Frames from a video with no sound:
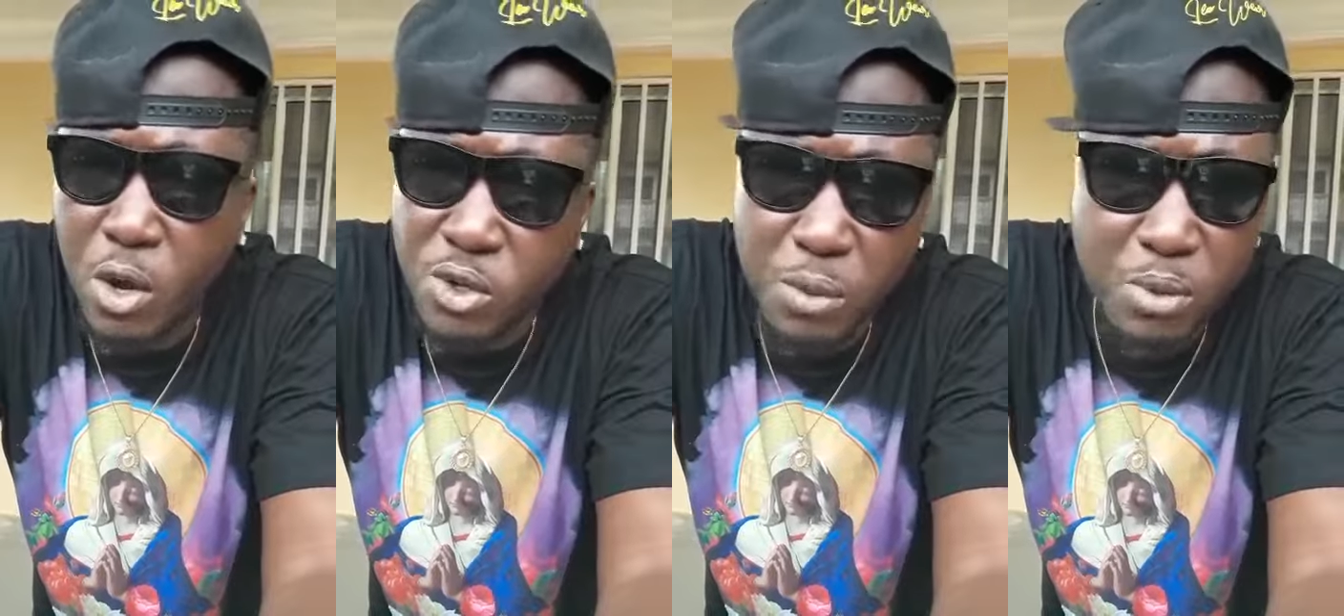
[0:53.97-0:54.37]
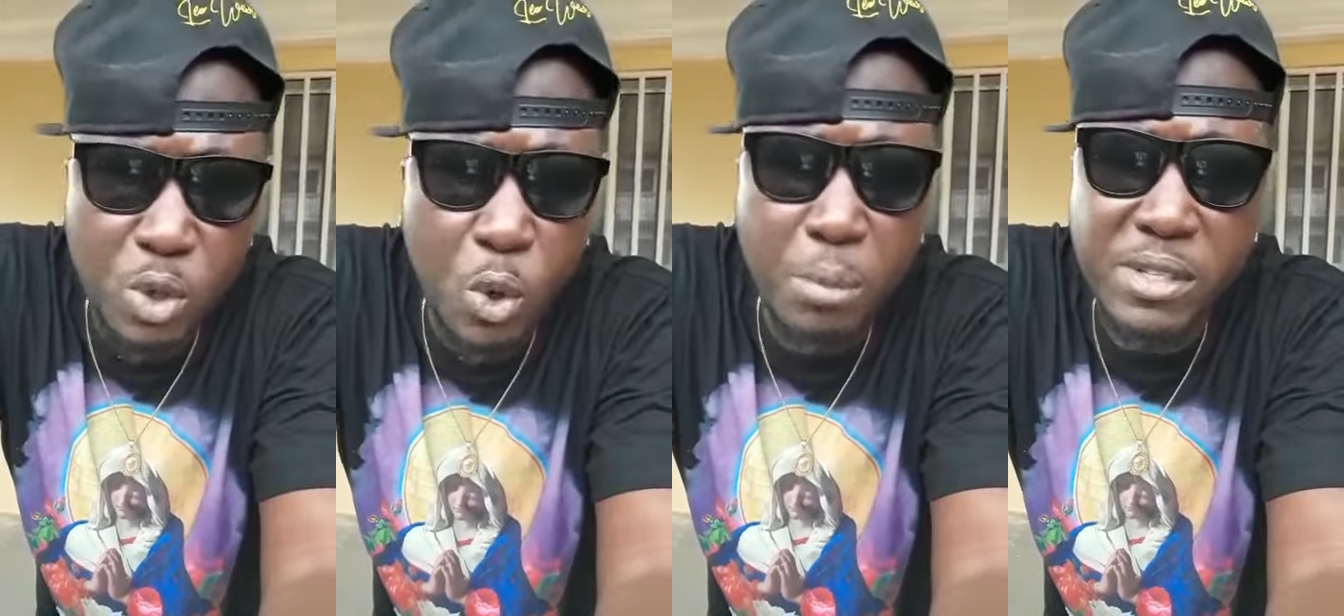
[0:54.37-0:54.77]
On some
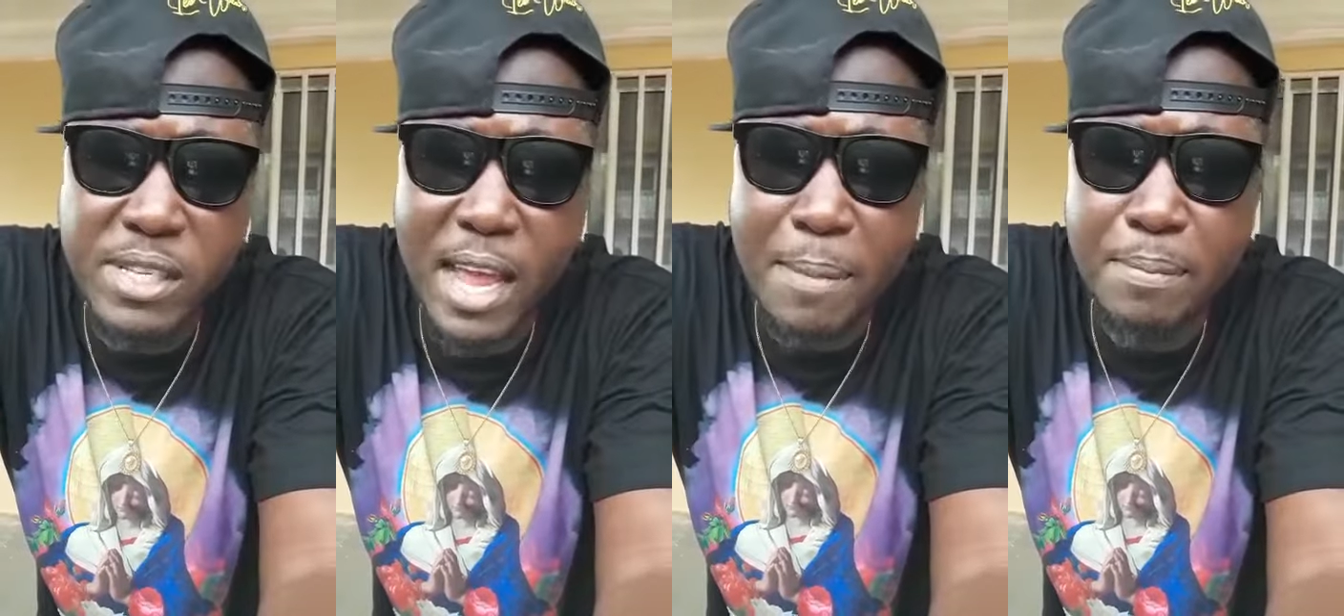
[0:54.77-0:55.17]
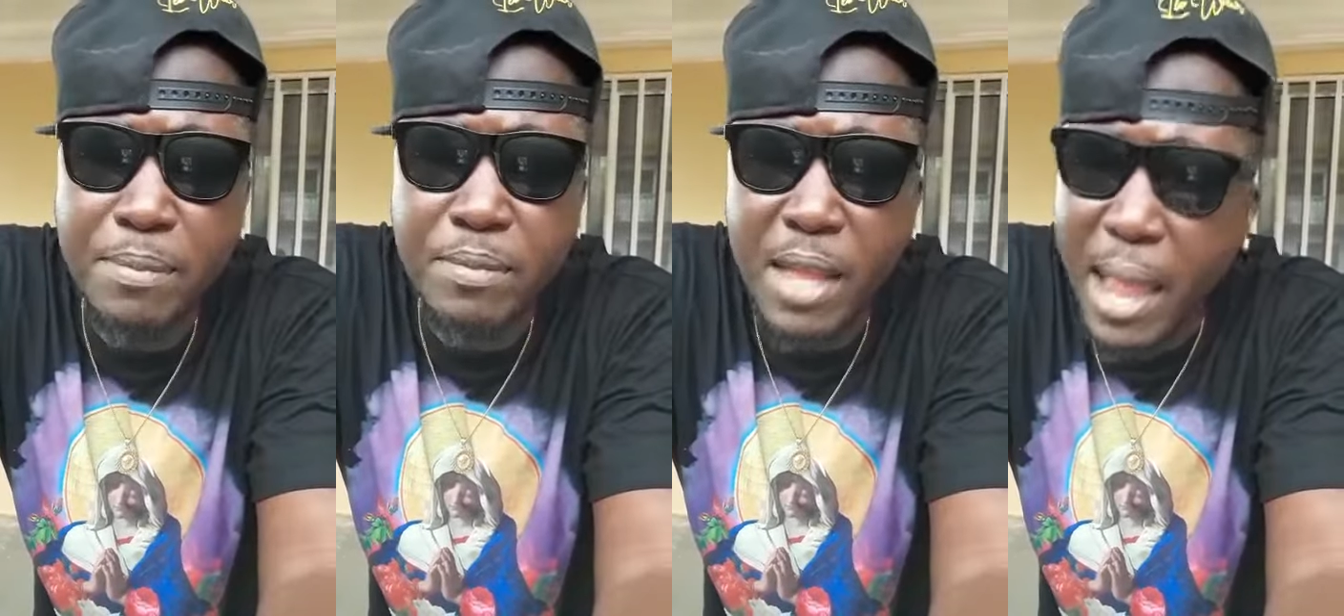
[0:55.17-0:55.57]
global type,
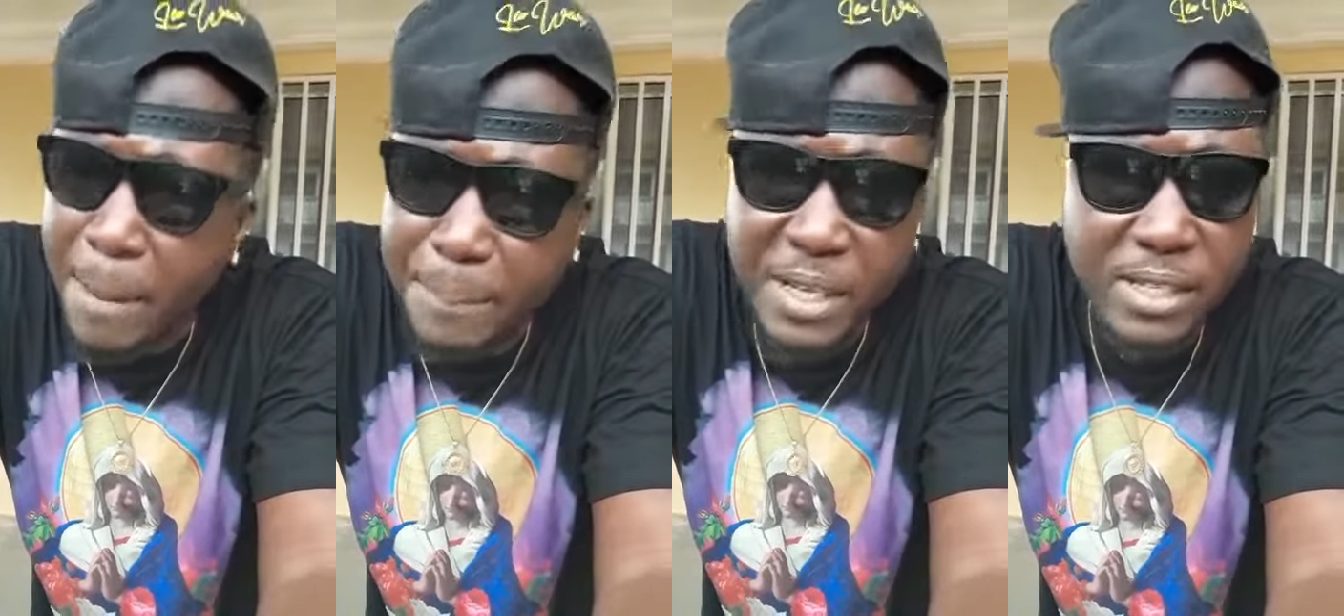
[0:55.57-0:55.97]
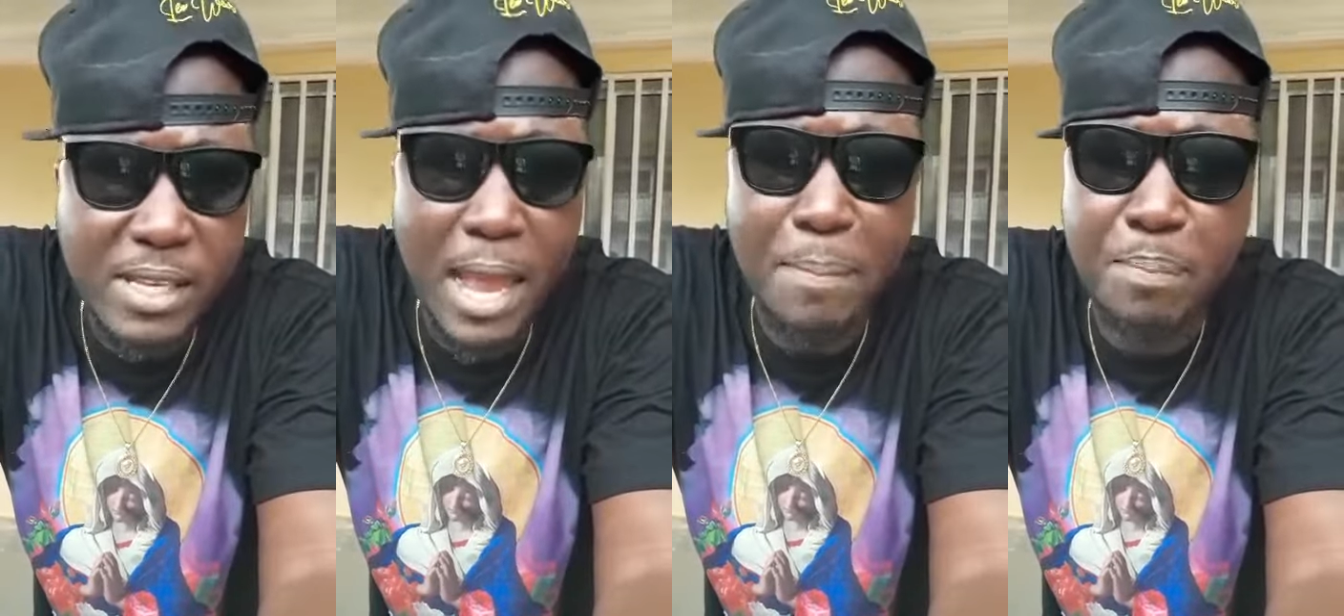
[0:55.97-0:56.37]
epic
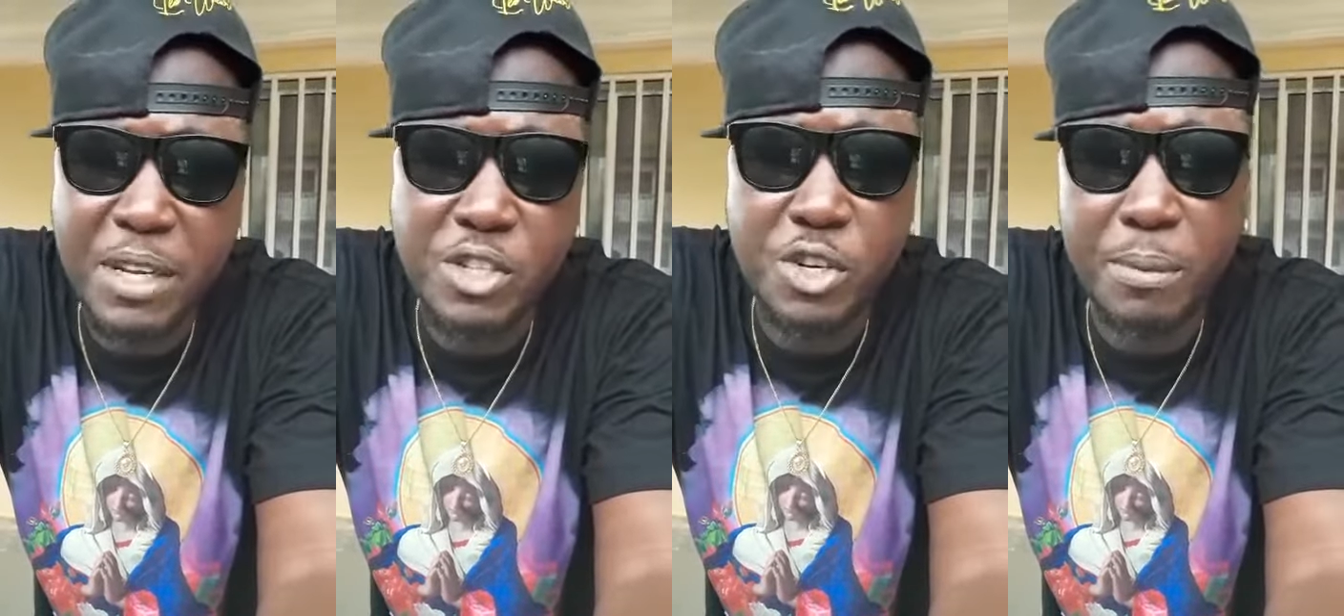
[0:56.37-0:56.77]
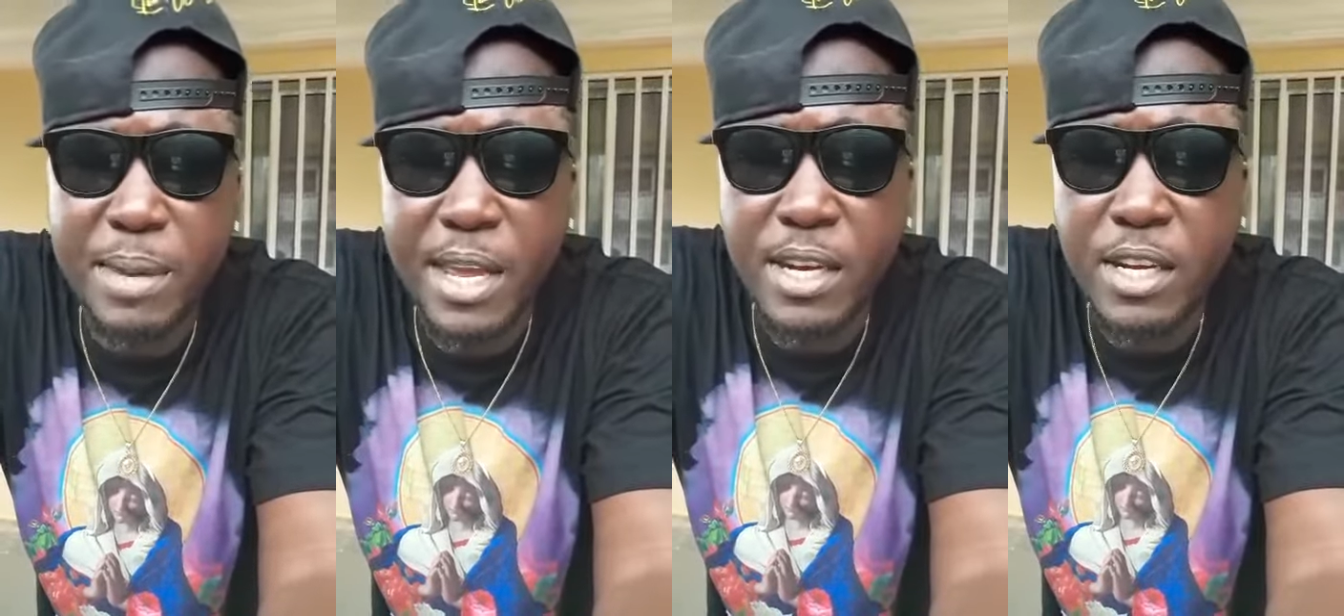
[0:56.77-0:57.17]
type picture,
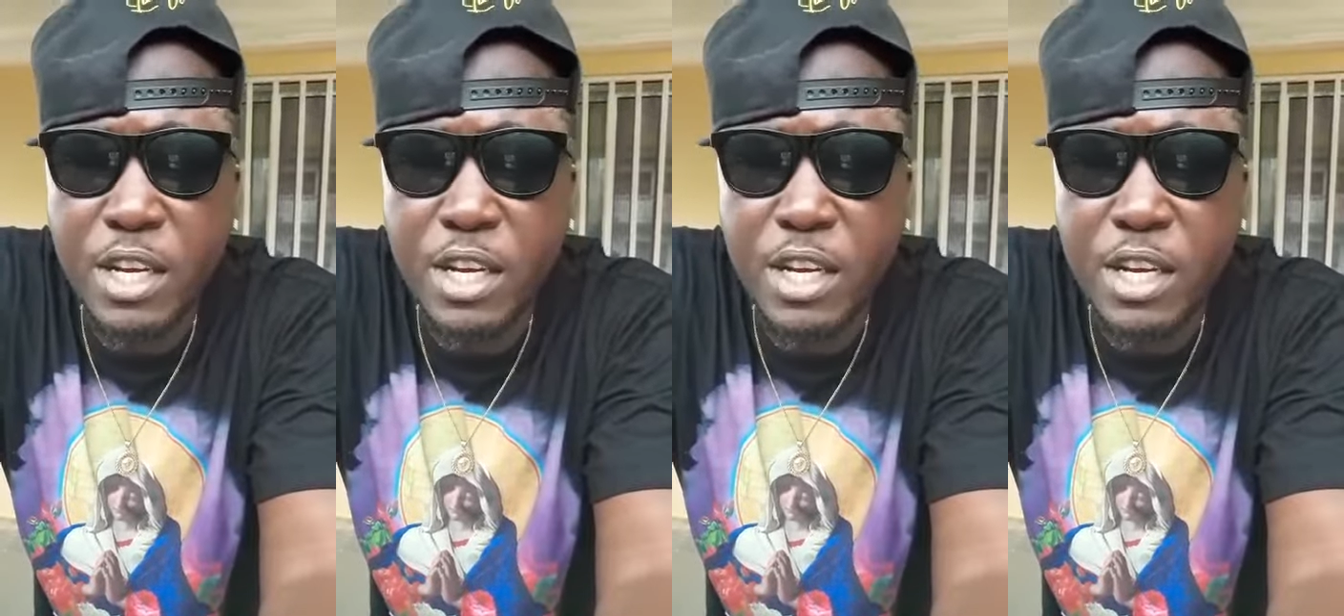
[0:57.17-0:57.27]
man.